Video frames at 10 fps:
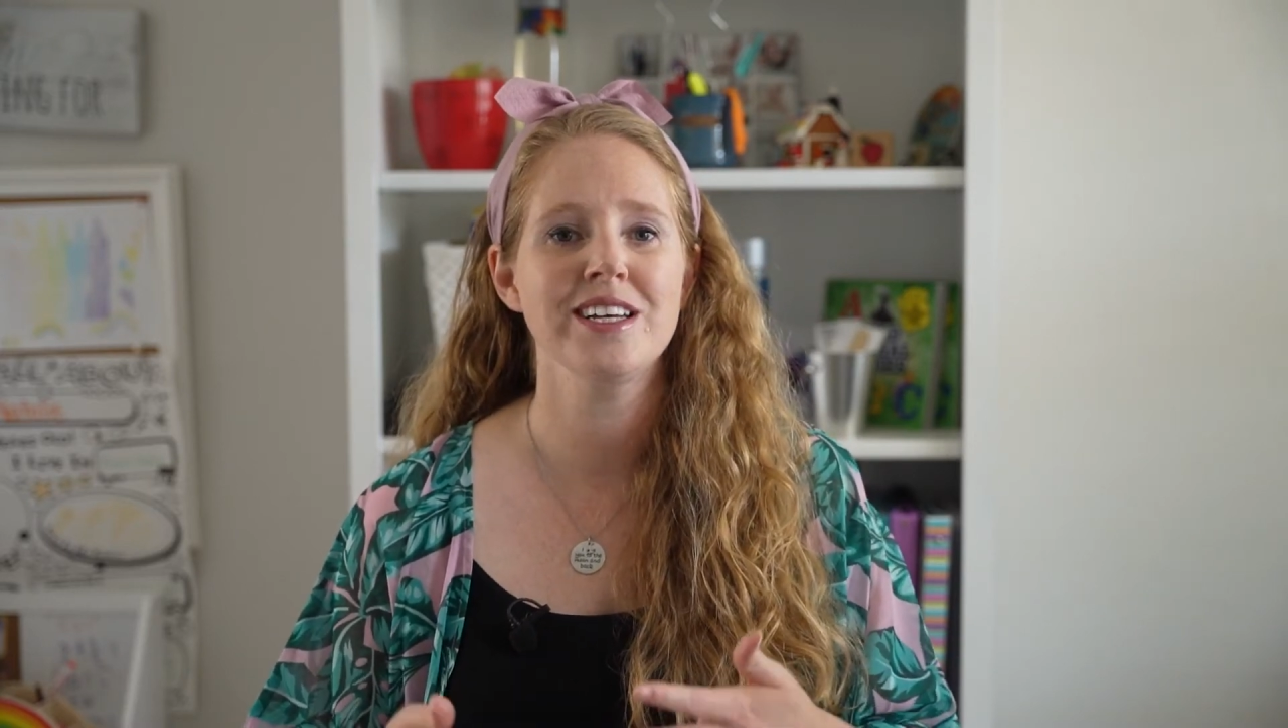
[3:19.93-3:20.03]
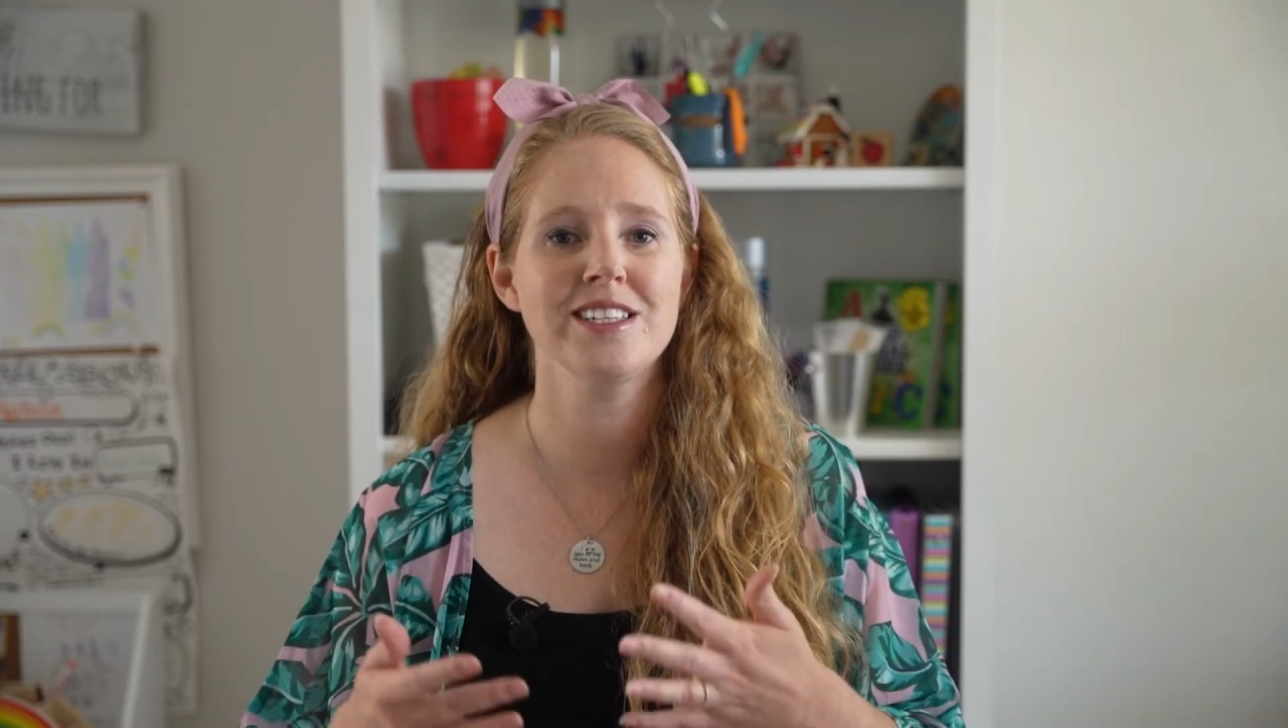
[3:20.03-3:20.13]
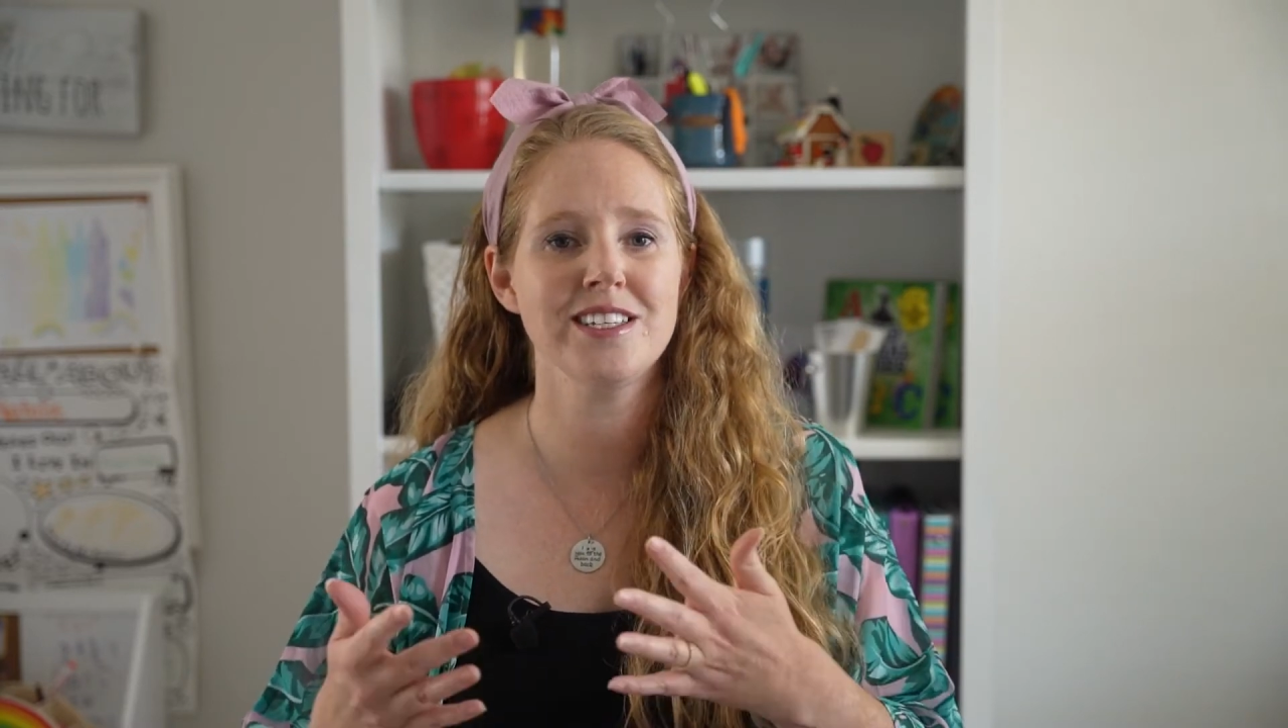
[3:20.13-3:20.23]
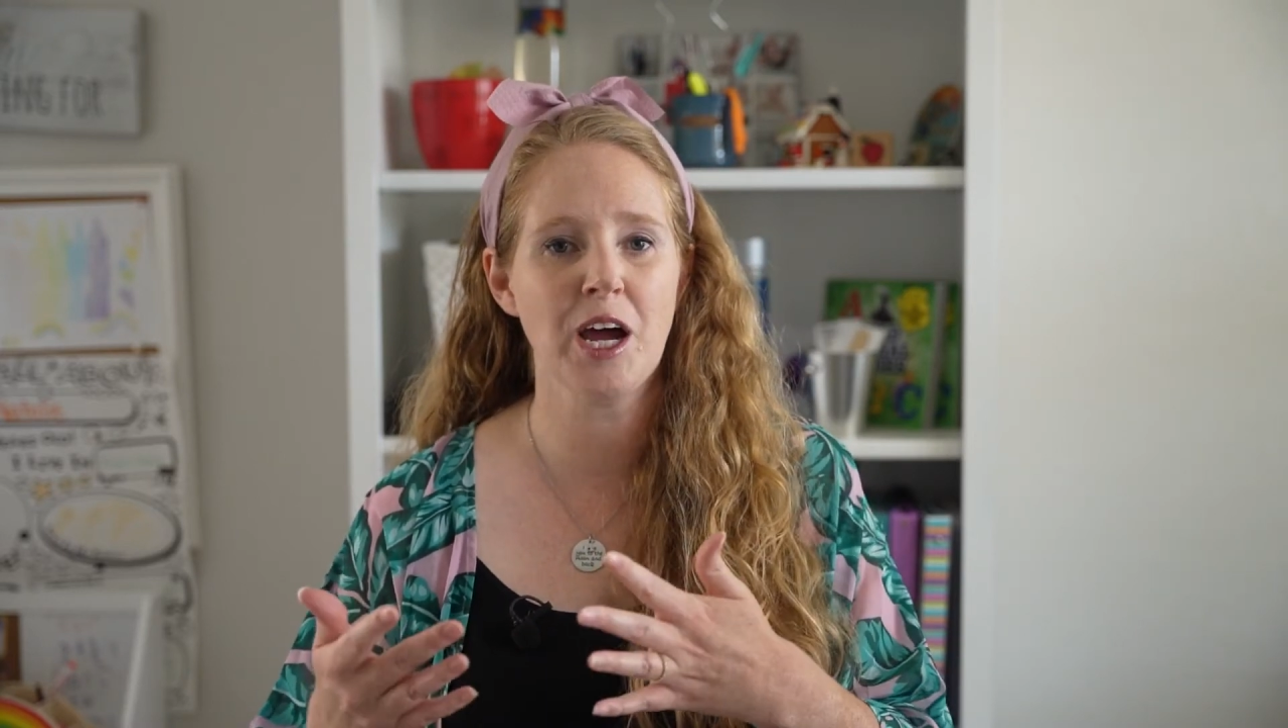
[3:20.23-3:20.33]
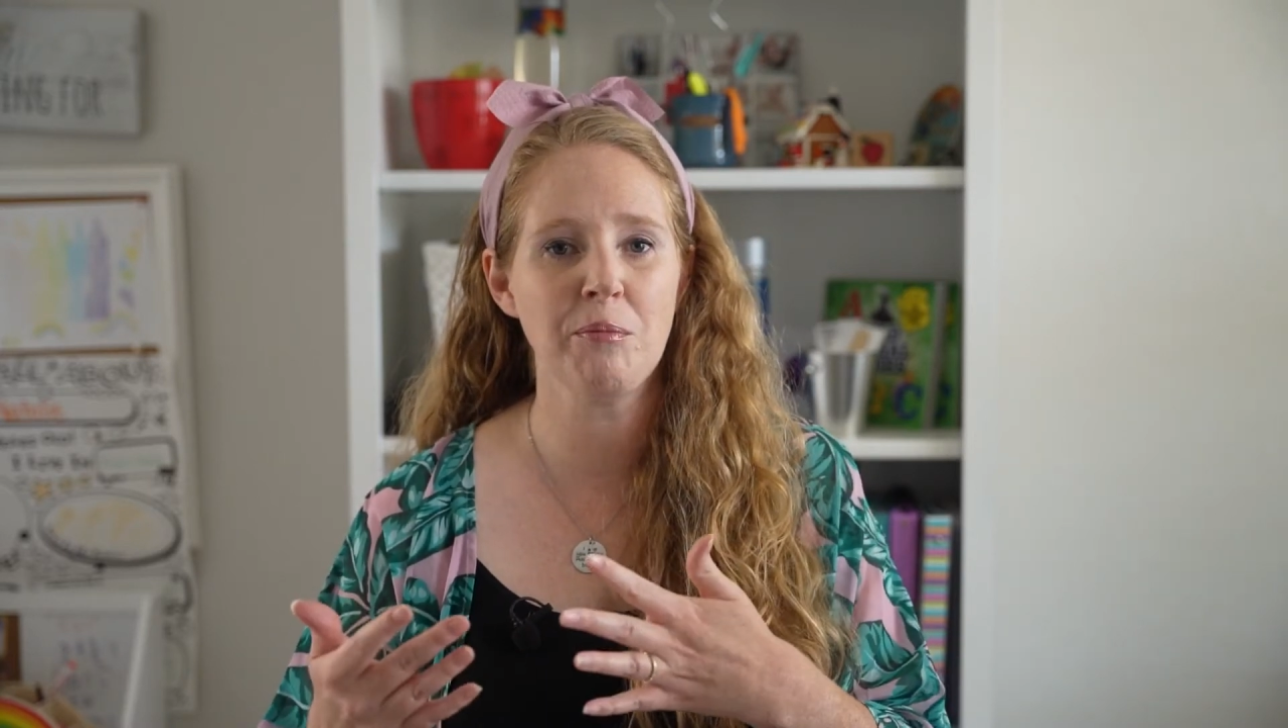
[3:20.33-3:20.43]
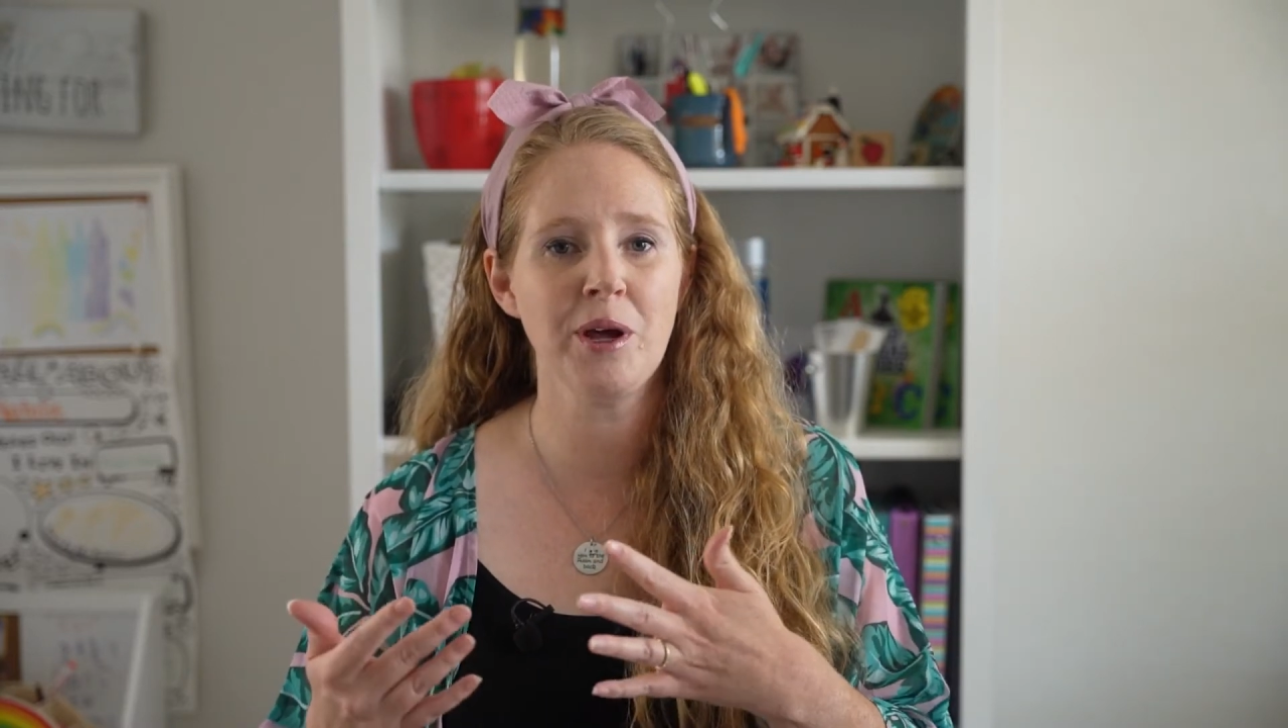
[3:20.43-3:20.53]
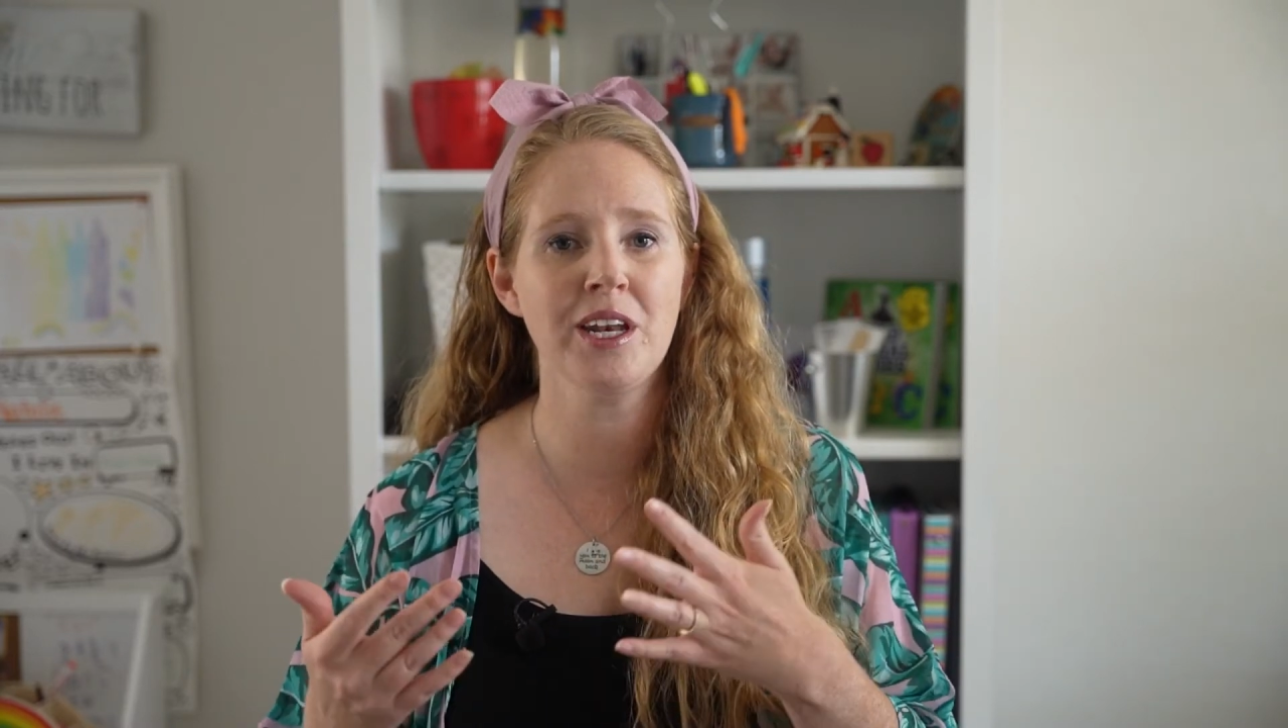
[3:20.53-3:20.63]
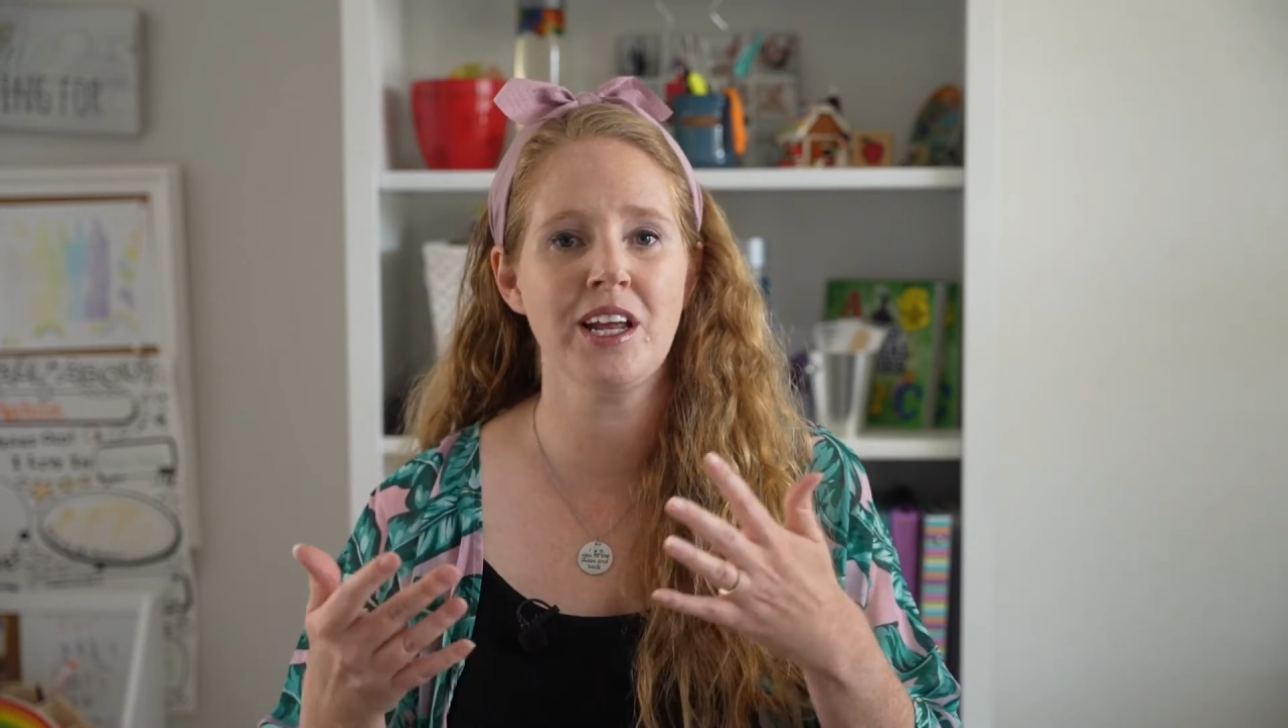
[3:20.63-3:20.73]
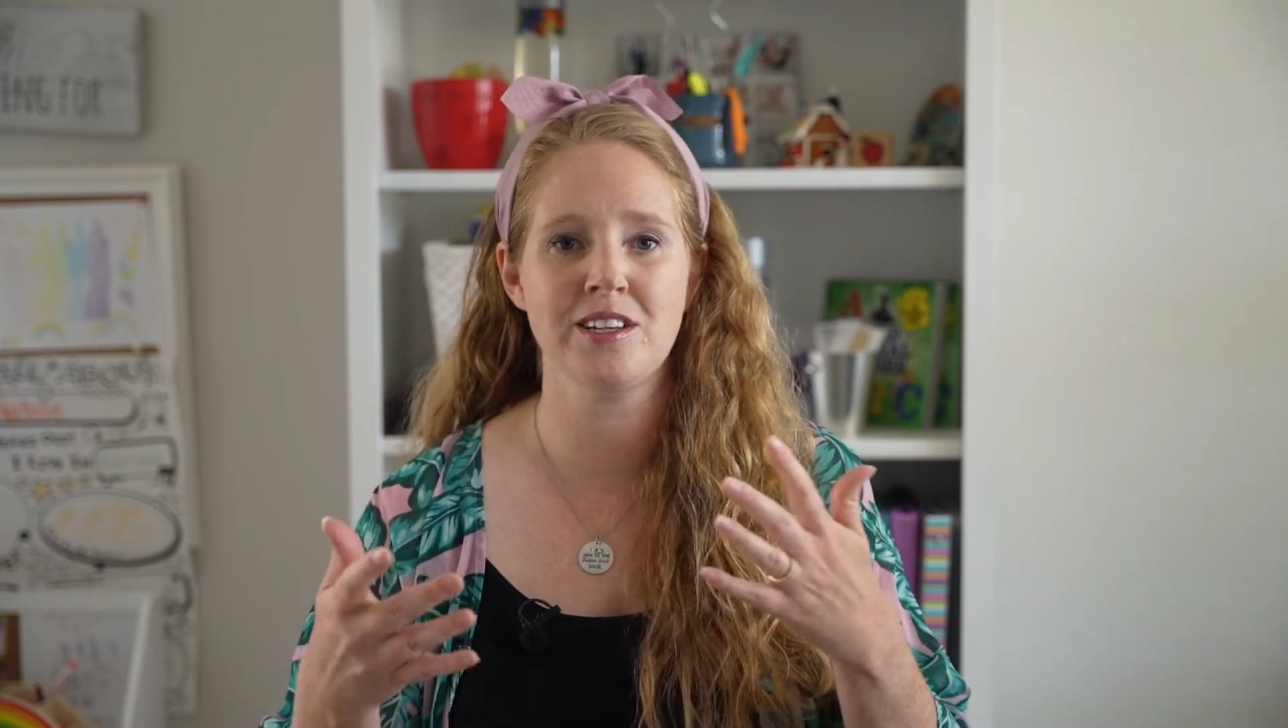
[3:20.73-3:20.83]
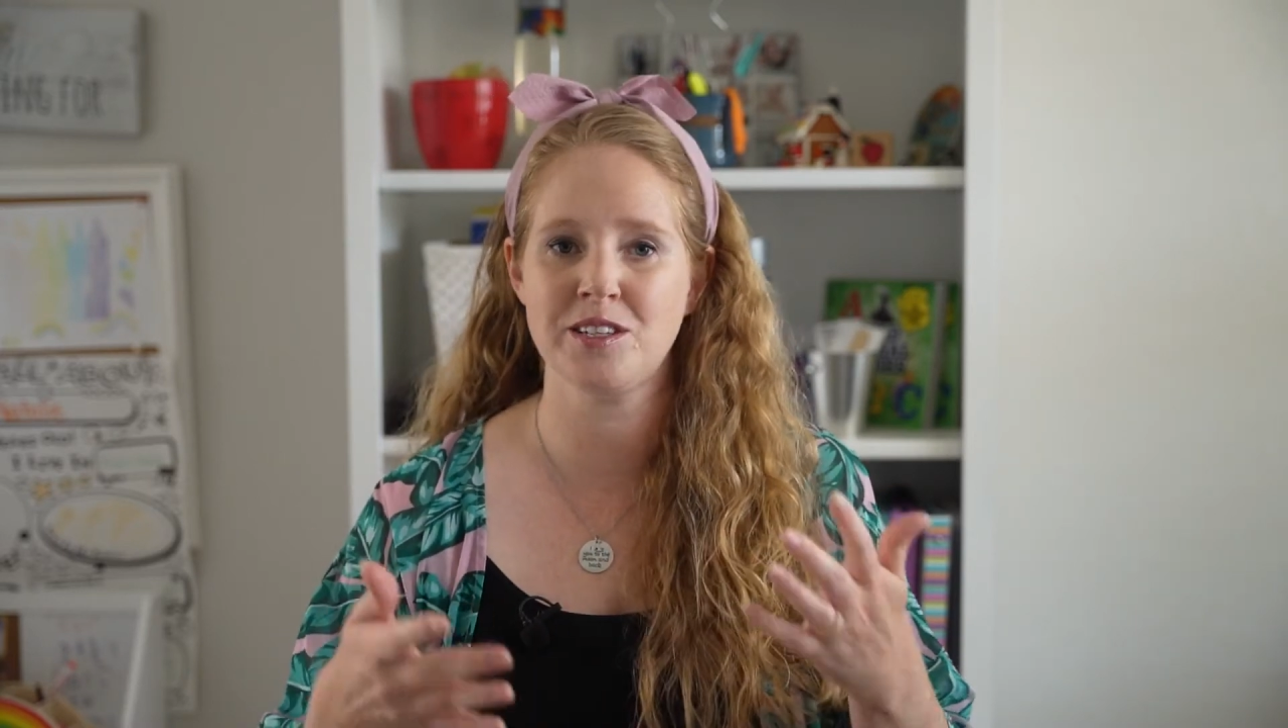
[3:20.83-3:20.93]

step in and